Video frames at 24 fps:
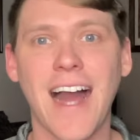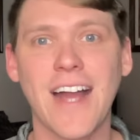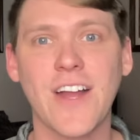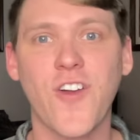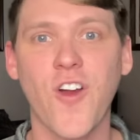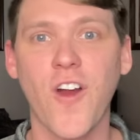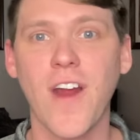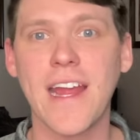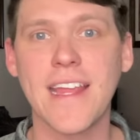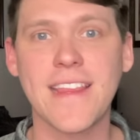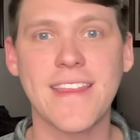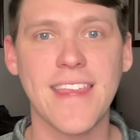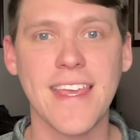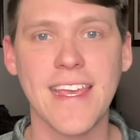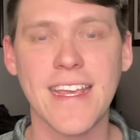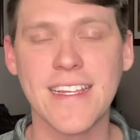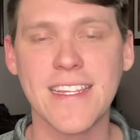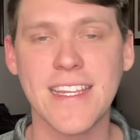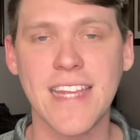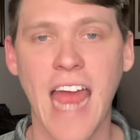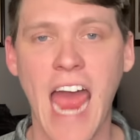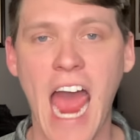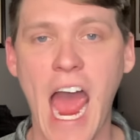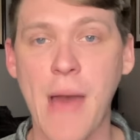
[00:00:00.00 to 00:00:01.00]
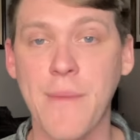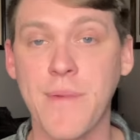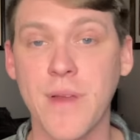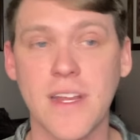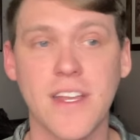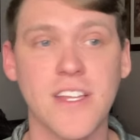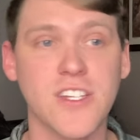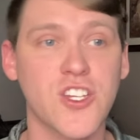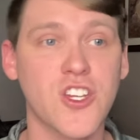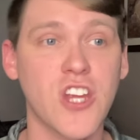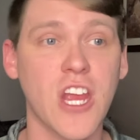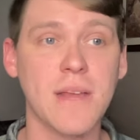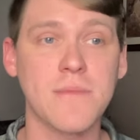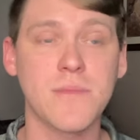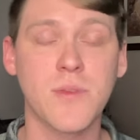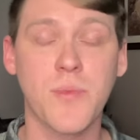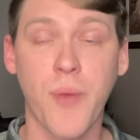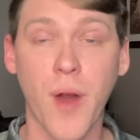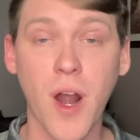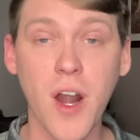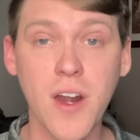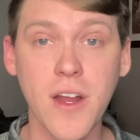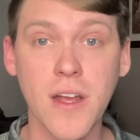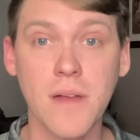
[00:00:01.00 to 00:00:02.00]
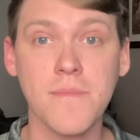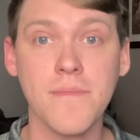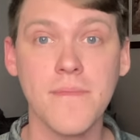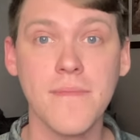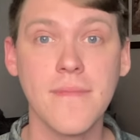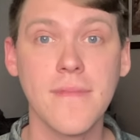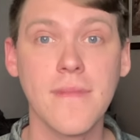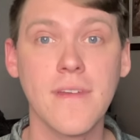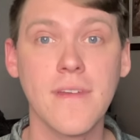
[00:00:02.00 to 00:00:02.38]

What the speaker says: great things to happen, because James Burnip